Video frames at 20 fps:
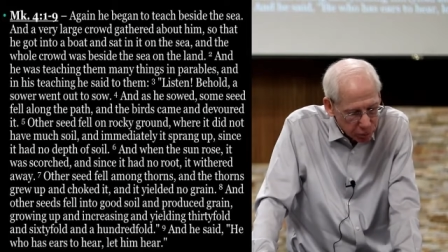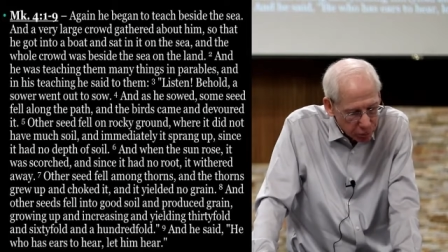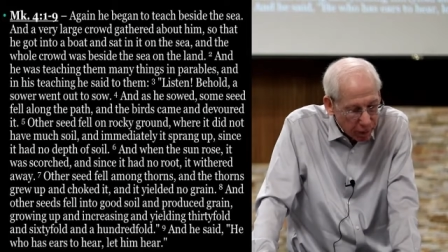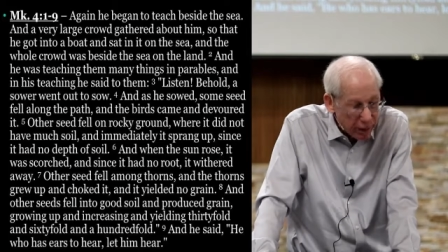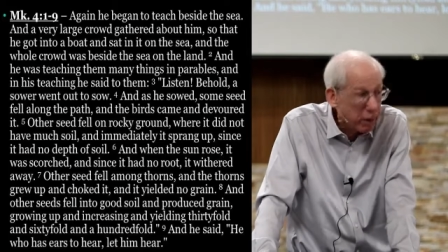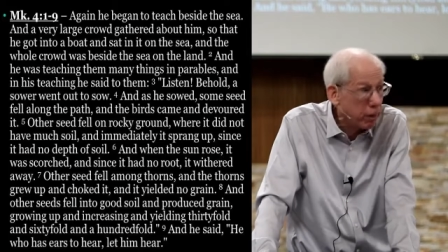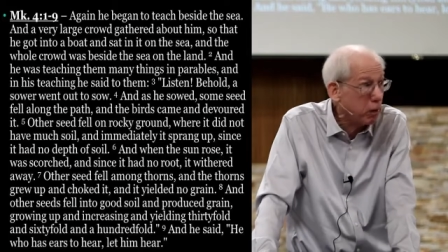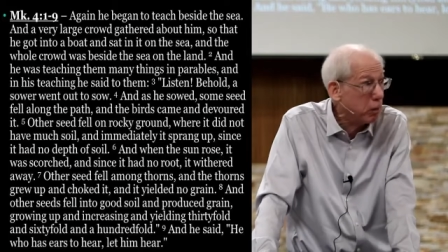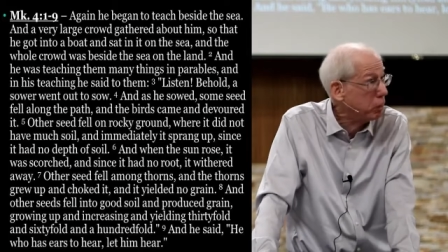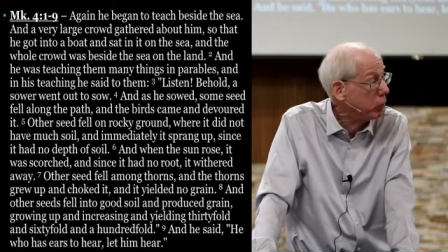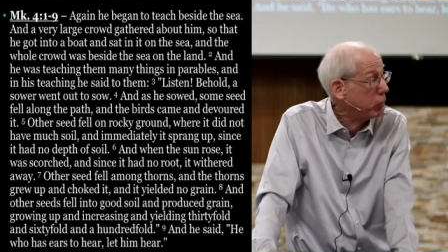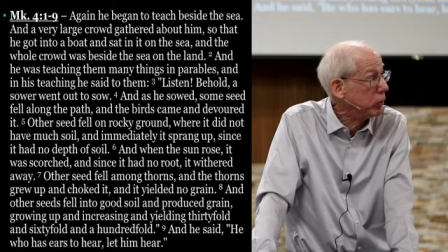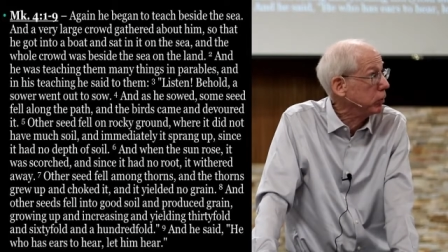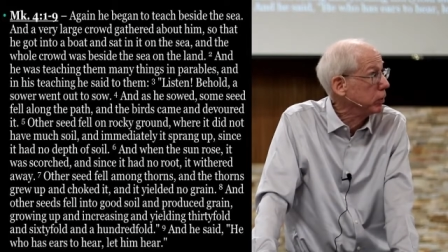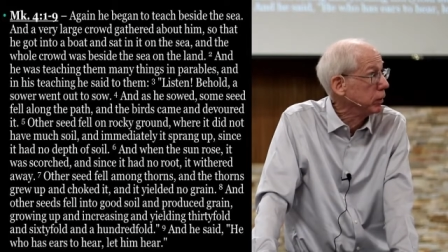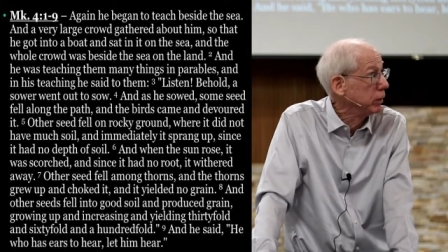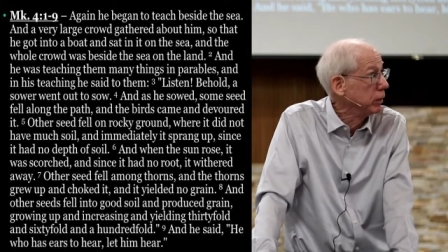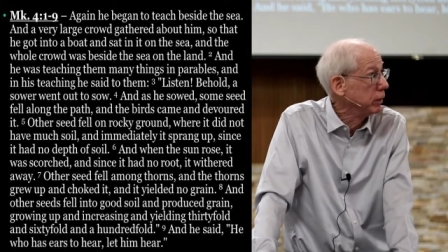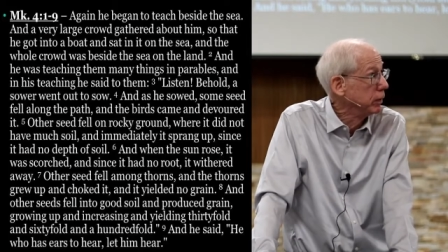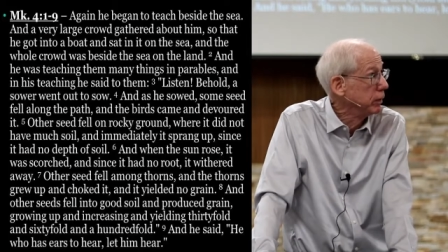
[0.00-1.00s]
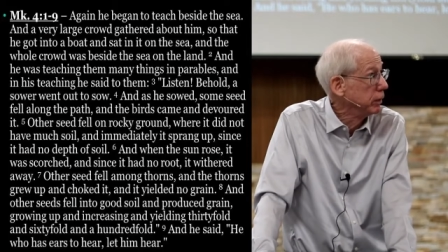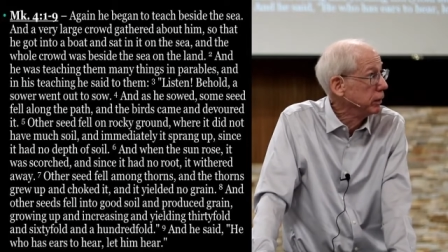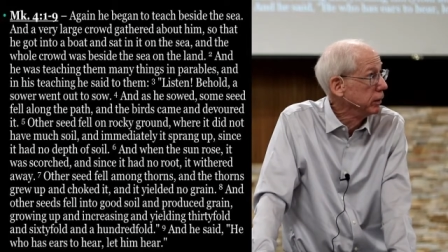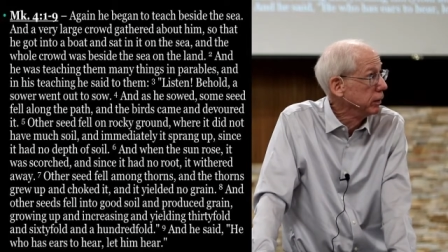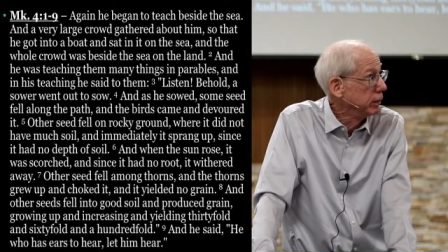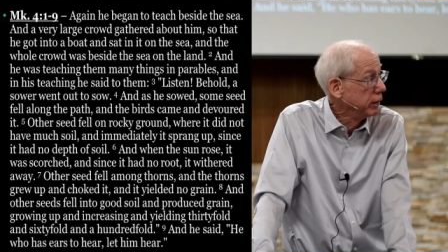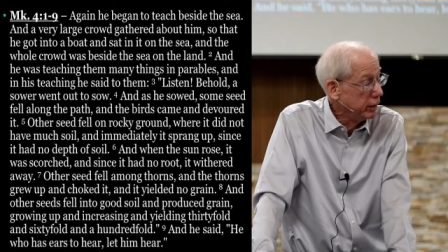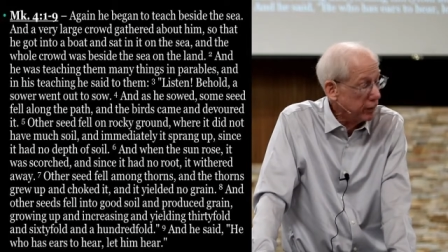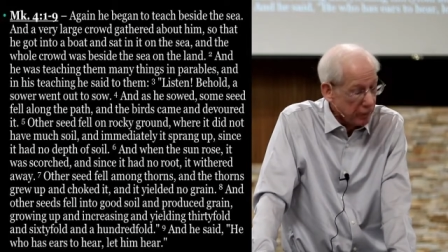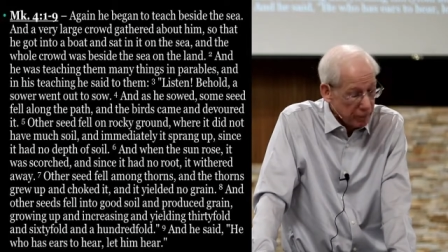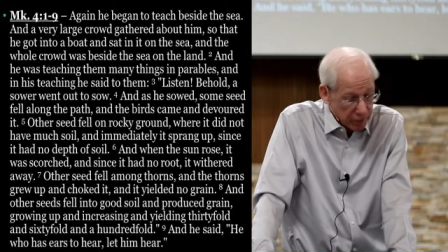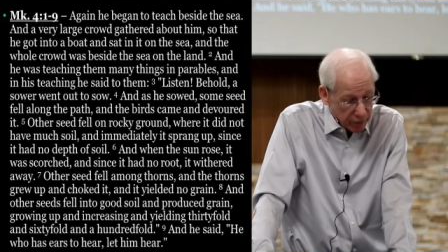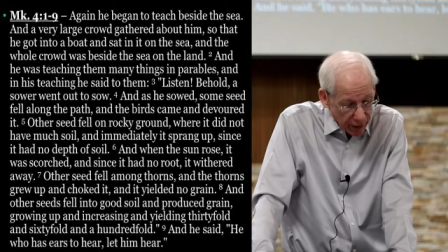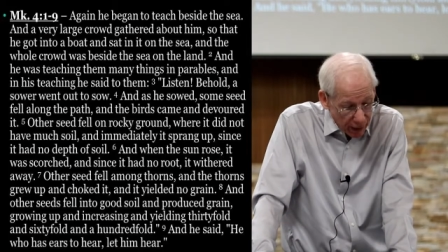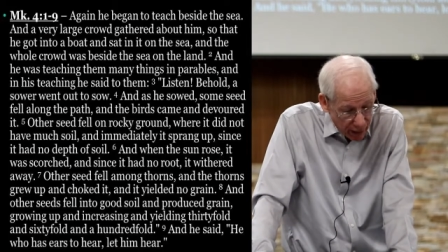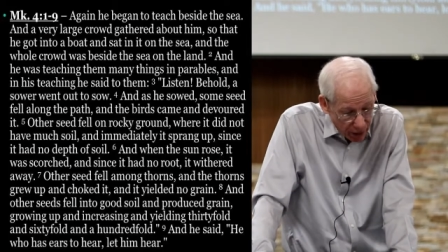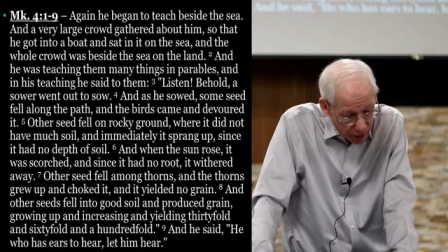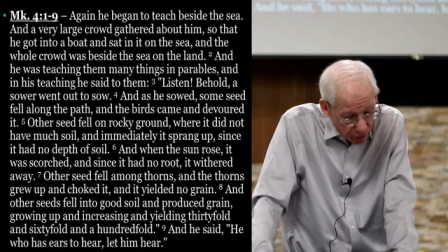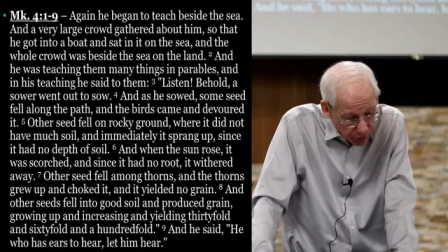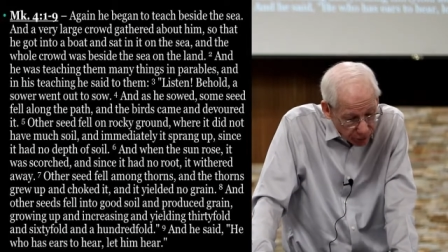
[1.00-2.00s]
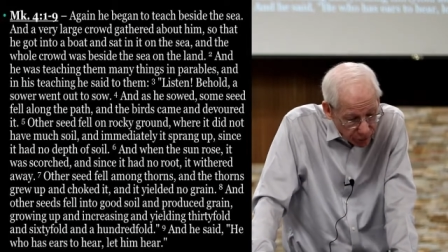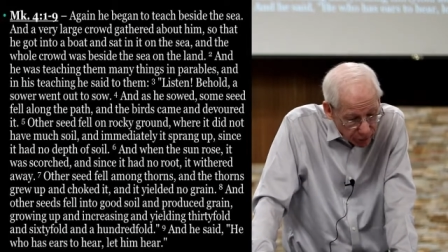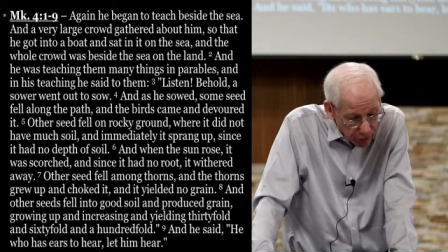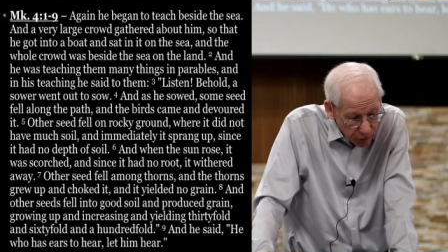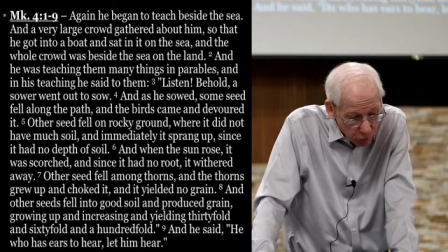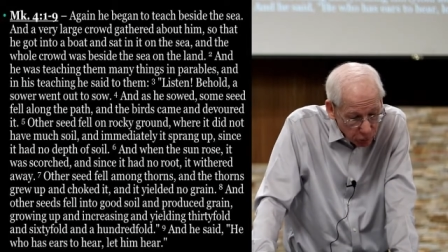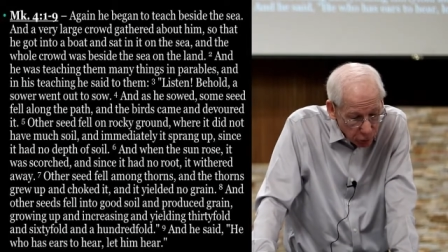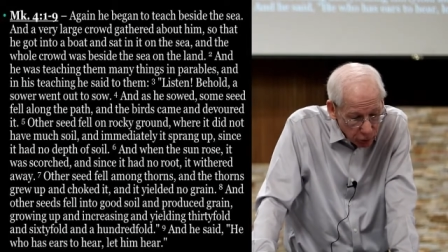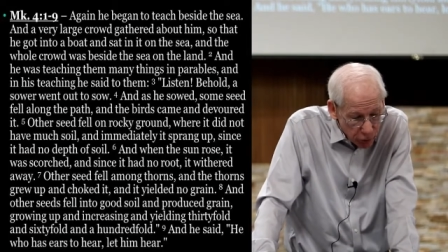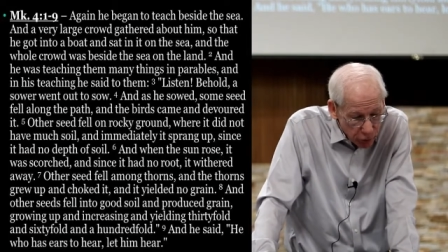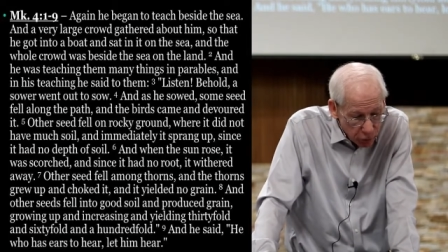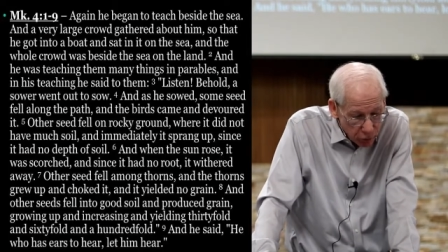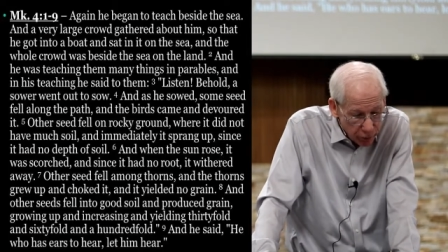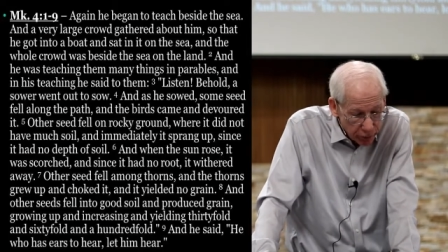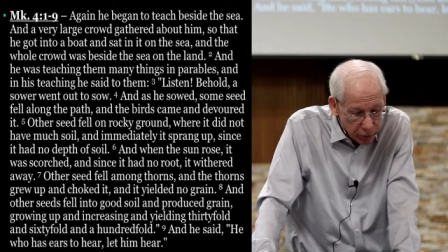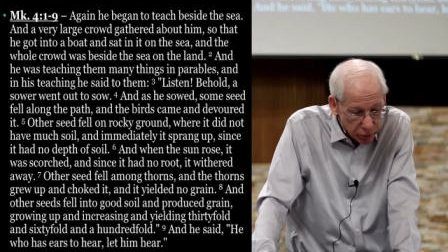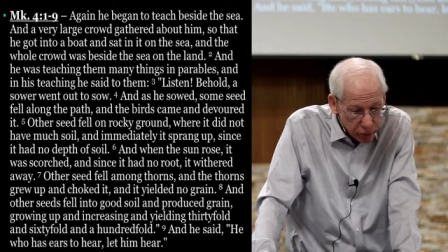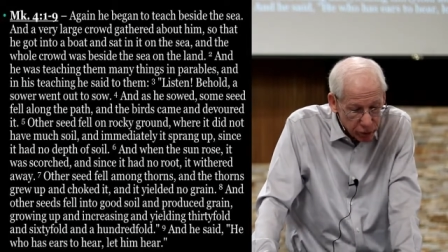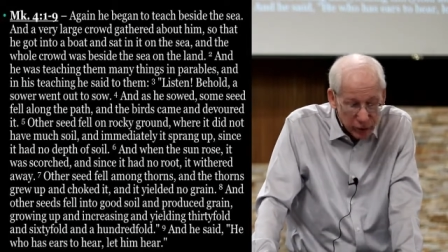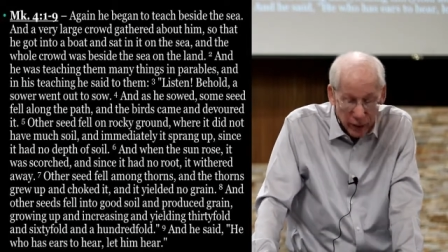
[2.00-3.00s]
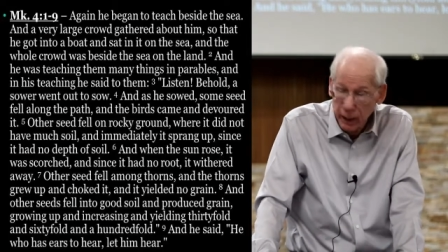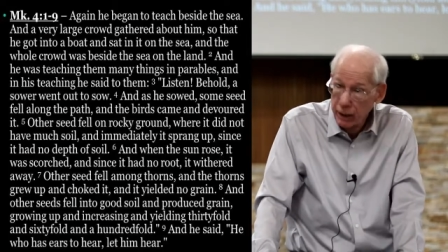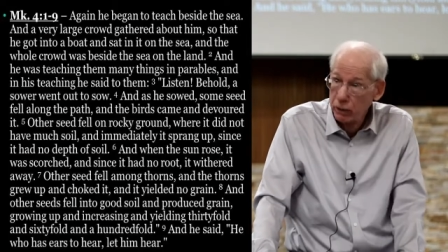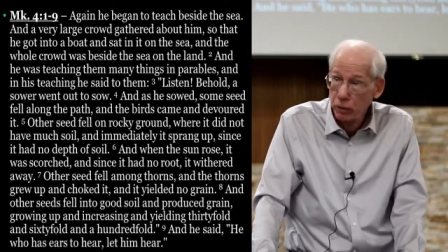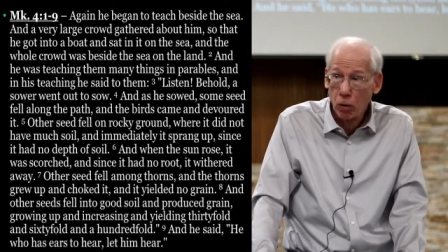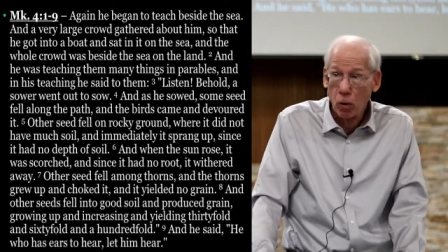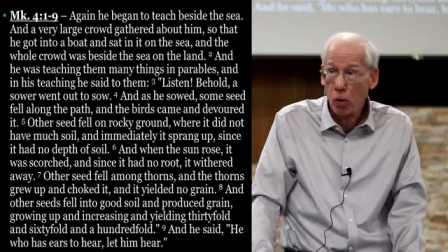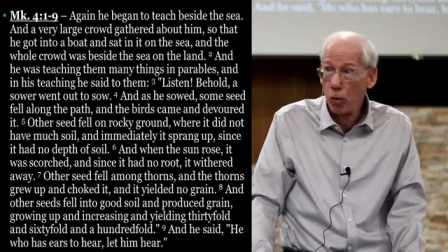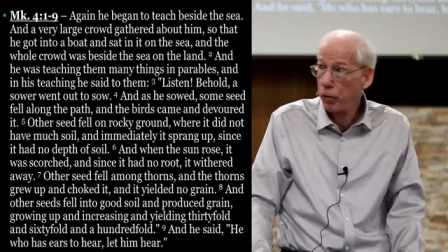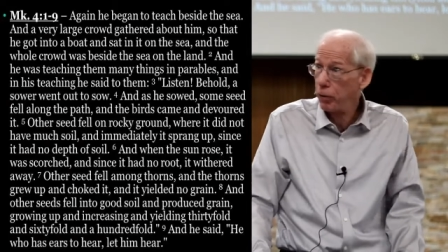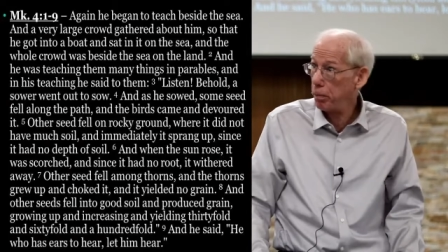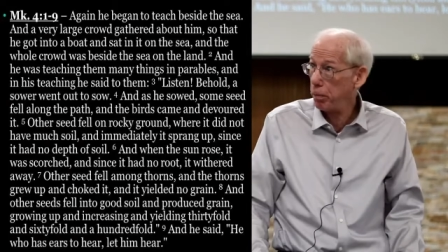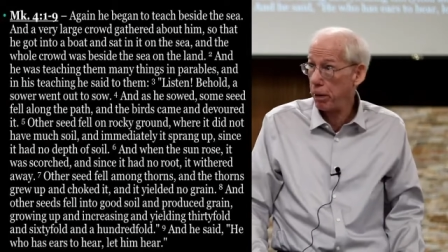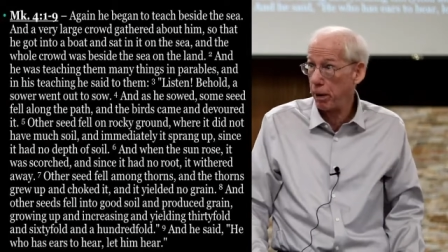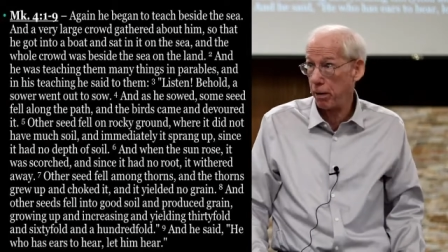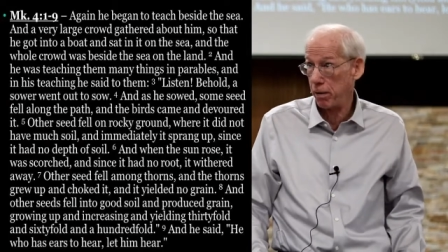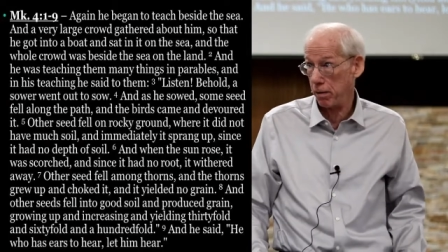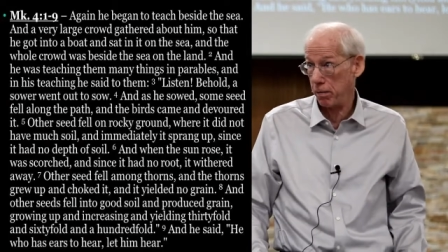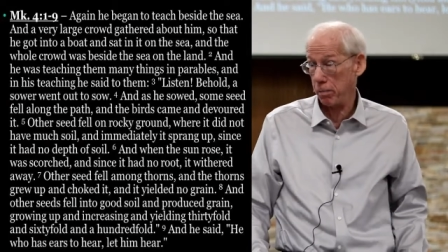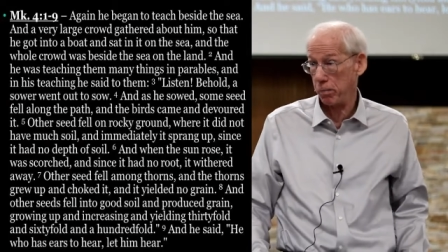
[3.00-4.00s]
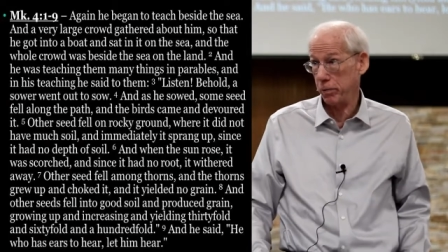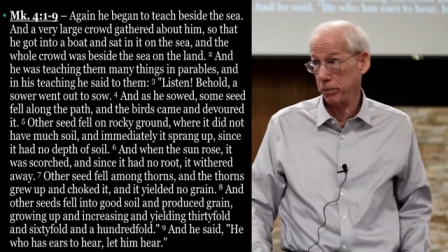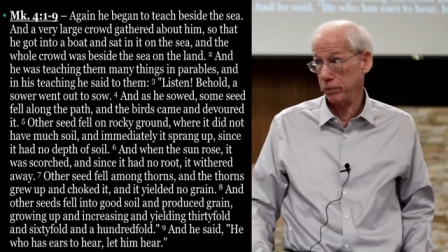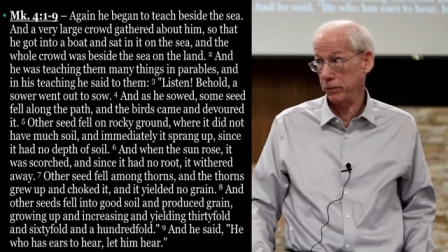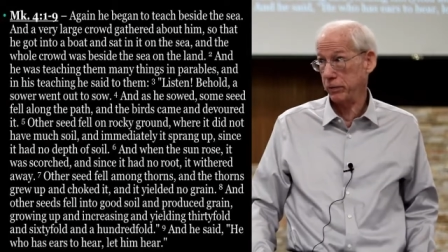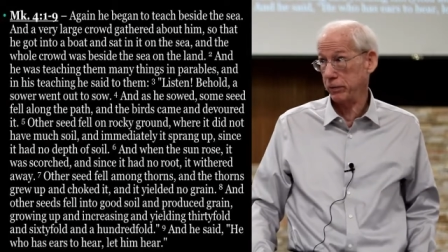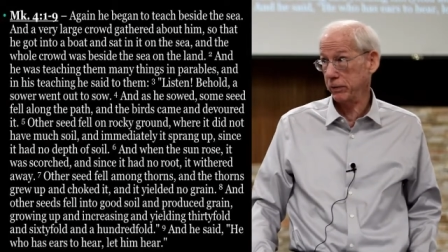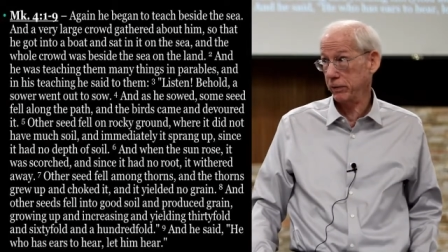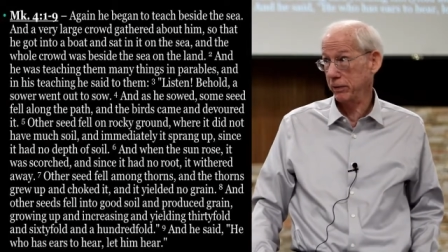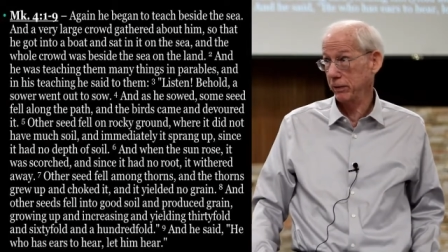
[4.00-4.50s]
this parable? How then will you understand all the parables?